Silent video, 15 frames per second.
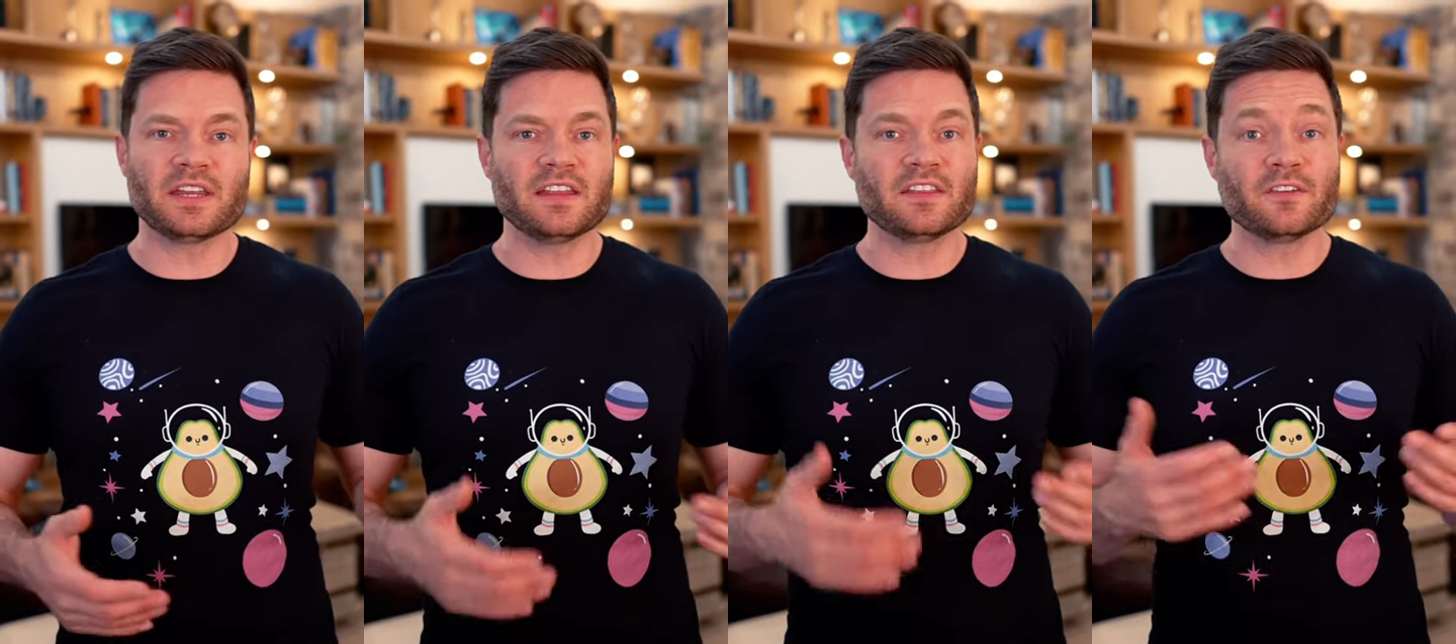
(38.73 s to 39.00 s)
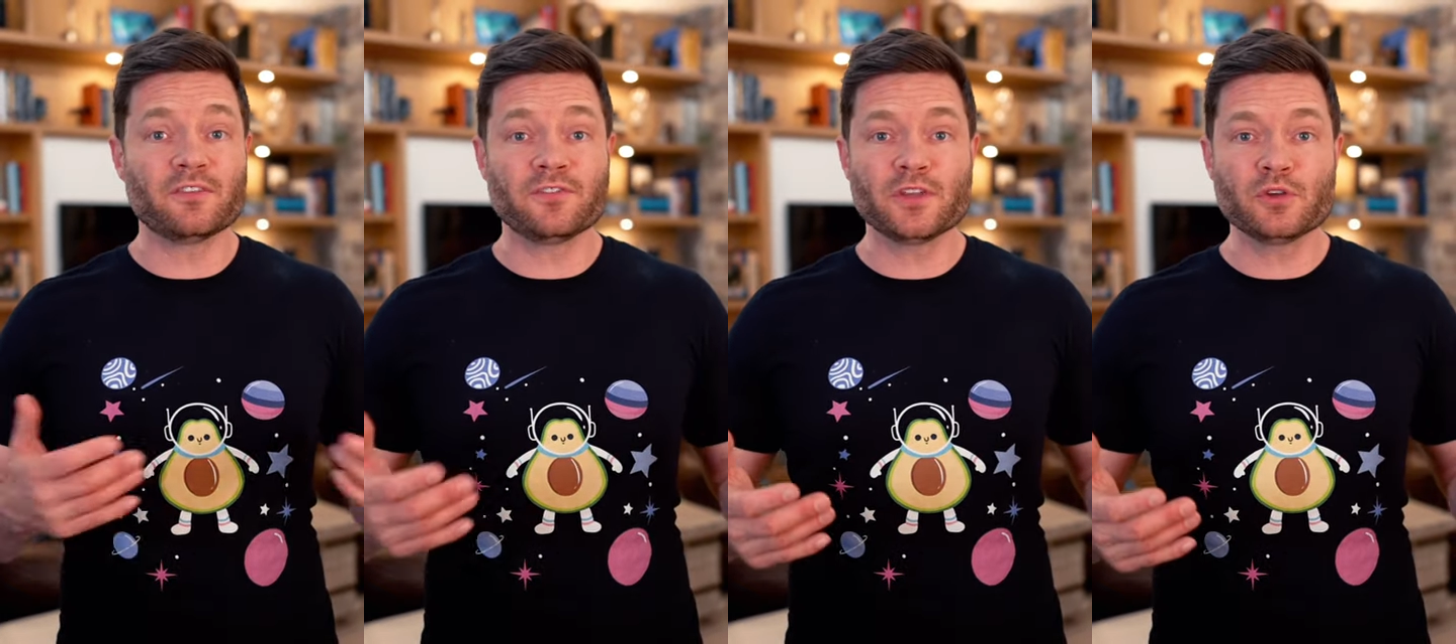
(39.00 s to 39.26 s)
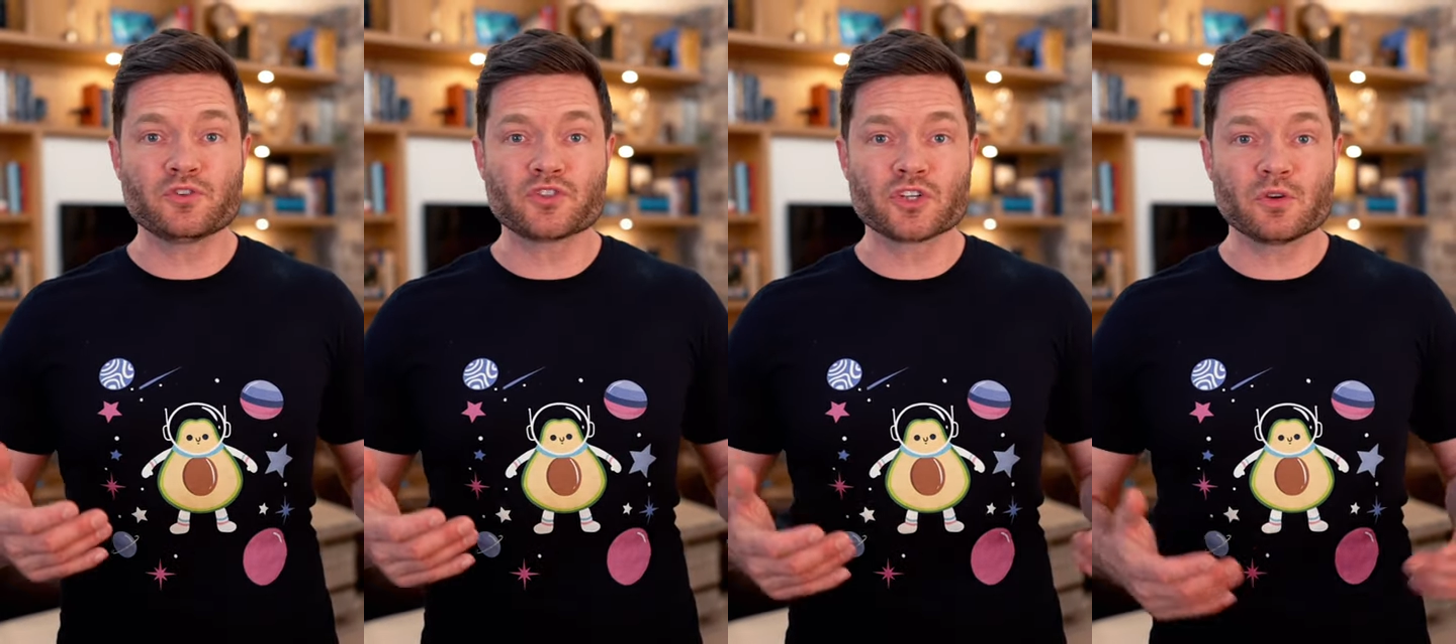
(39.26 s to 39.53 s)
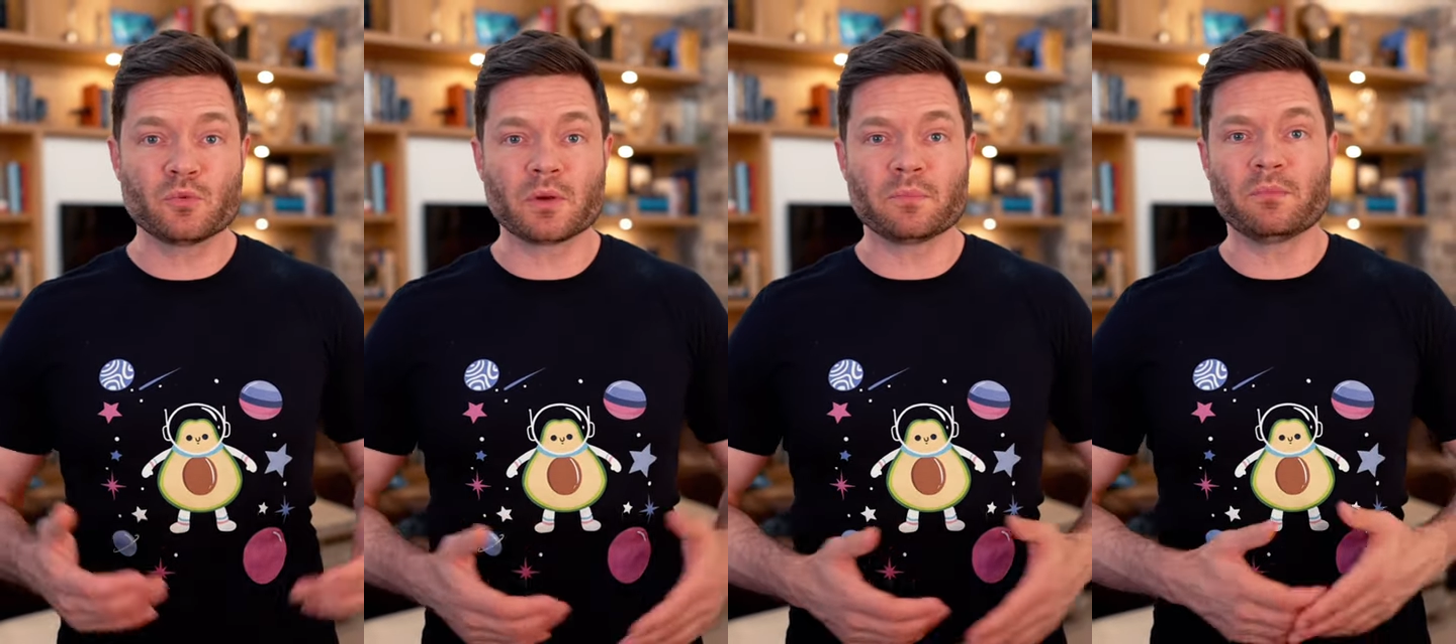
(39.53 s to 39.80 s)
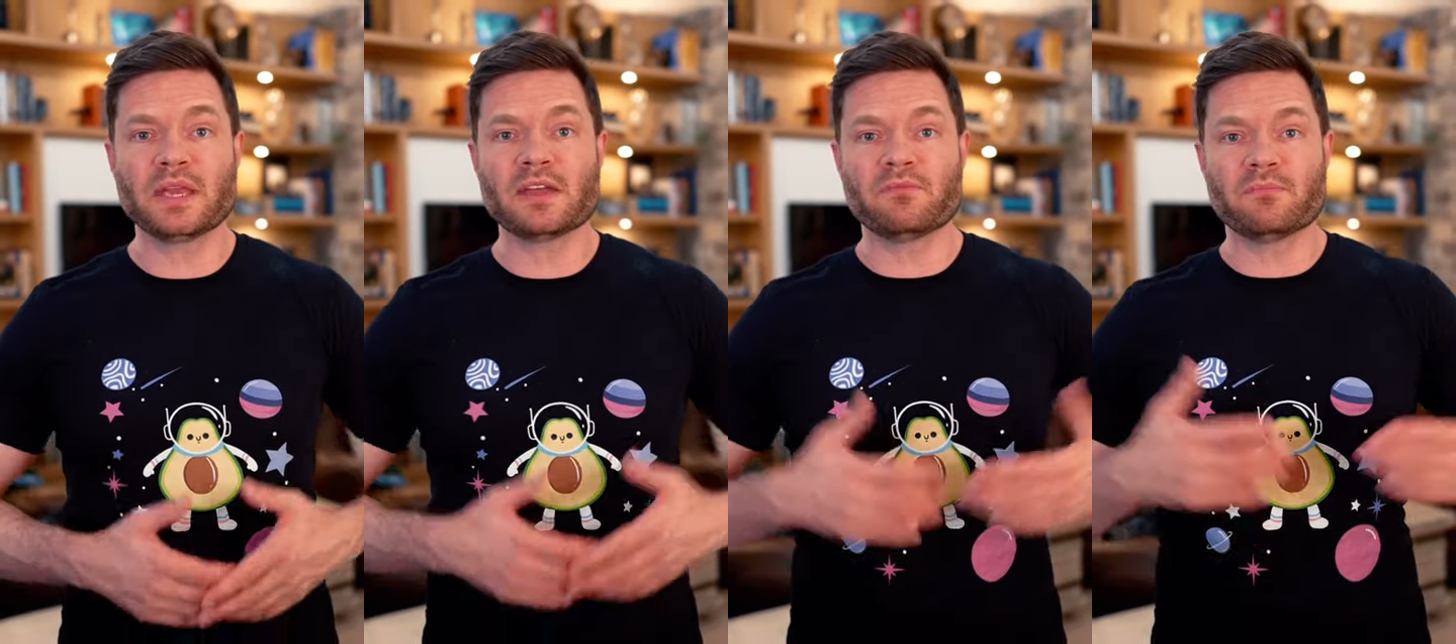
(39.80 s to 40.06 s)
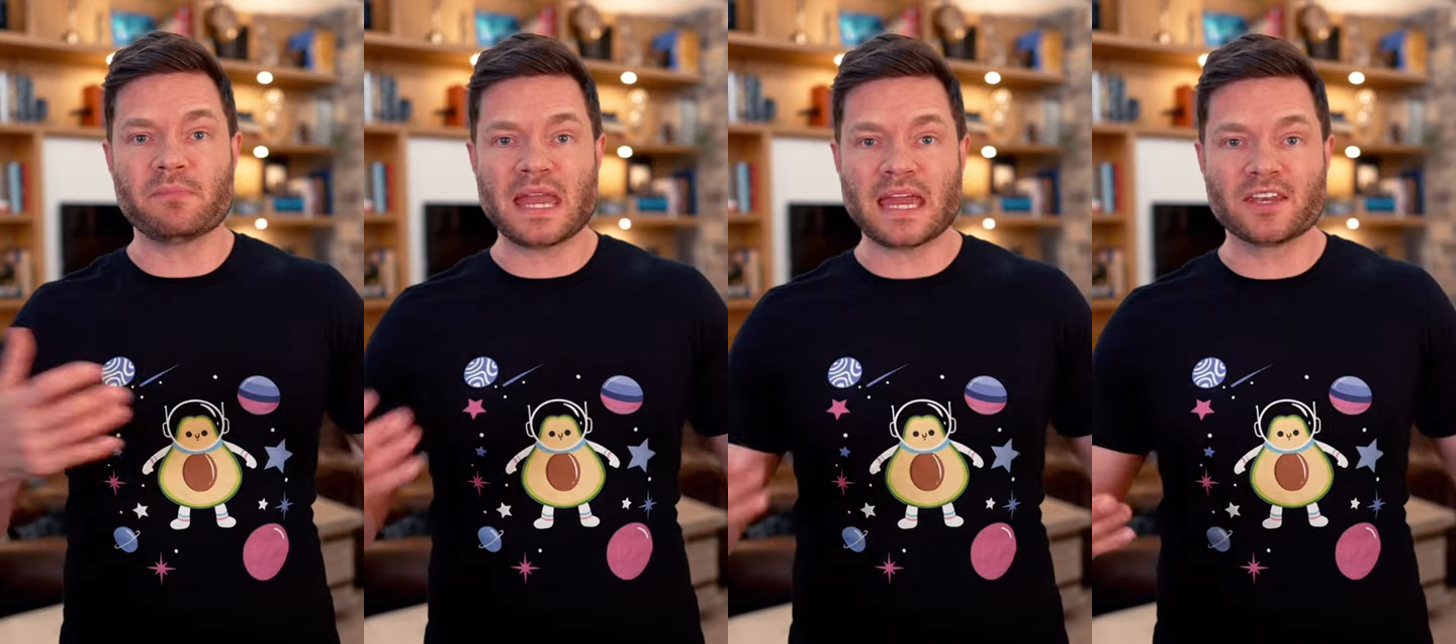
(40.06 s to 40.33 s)
In the future, when we have
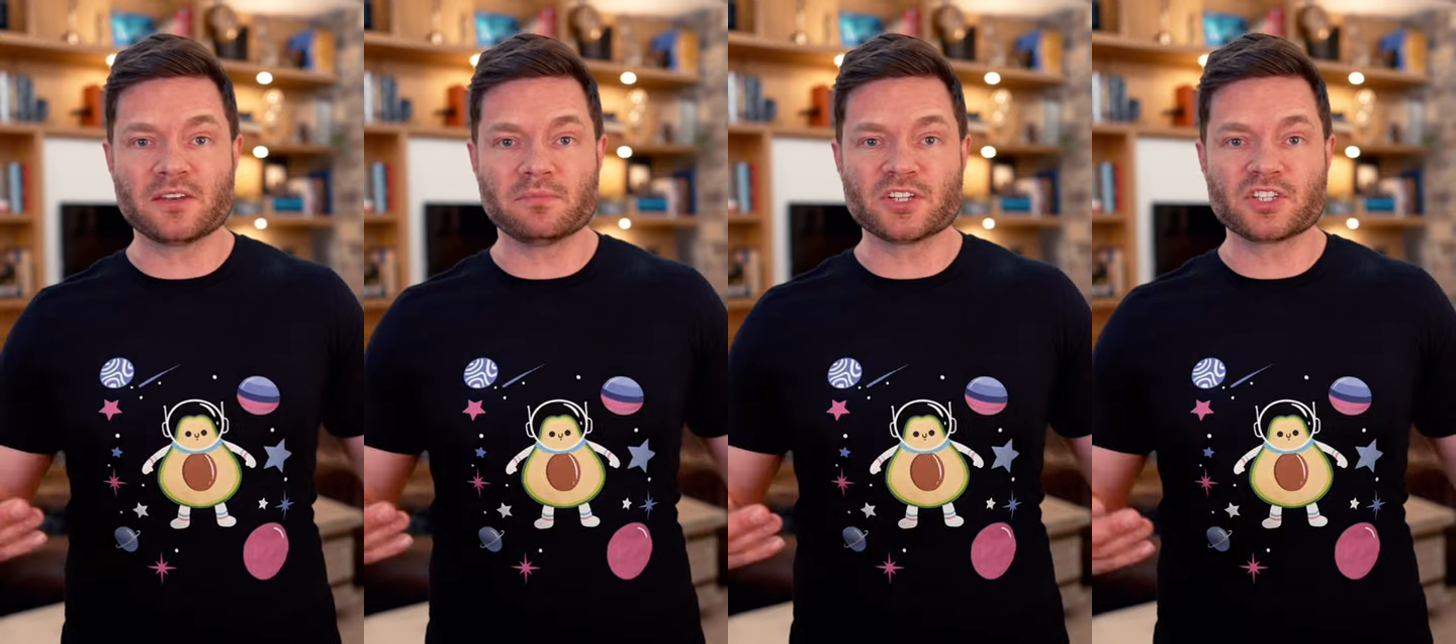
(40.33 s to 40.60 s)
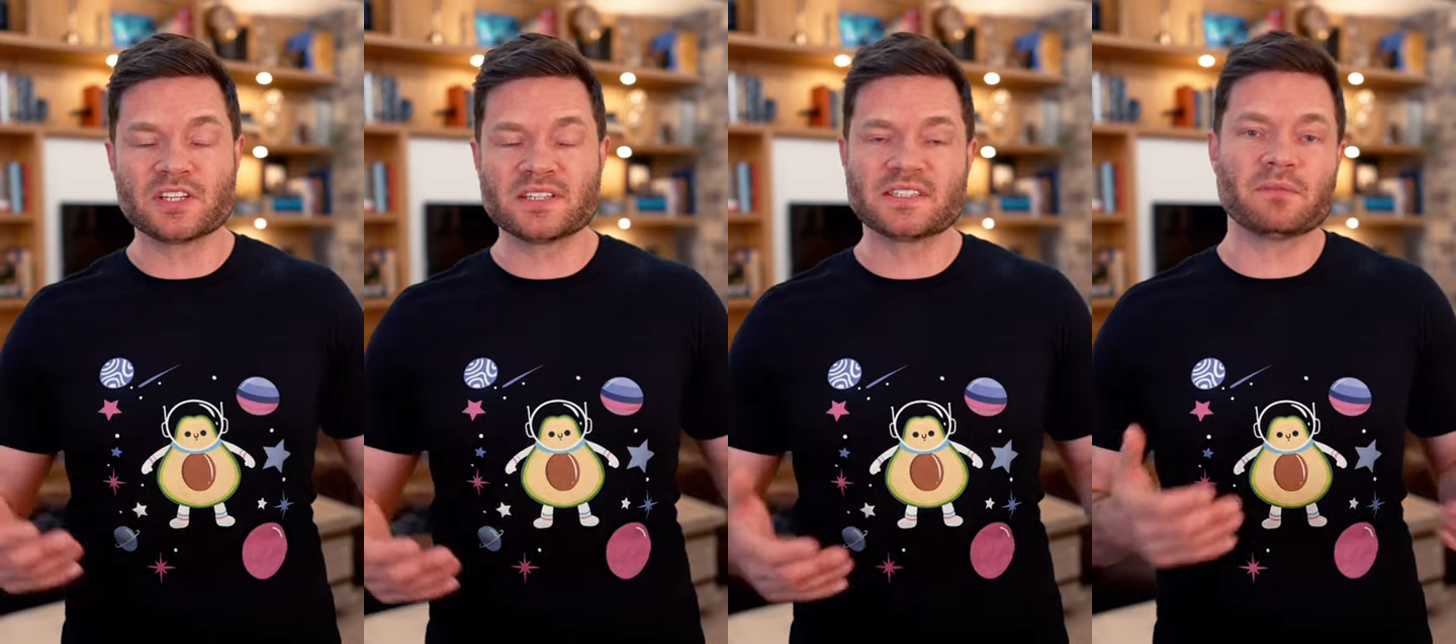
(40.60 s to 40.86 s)
manned missions,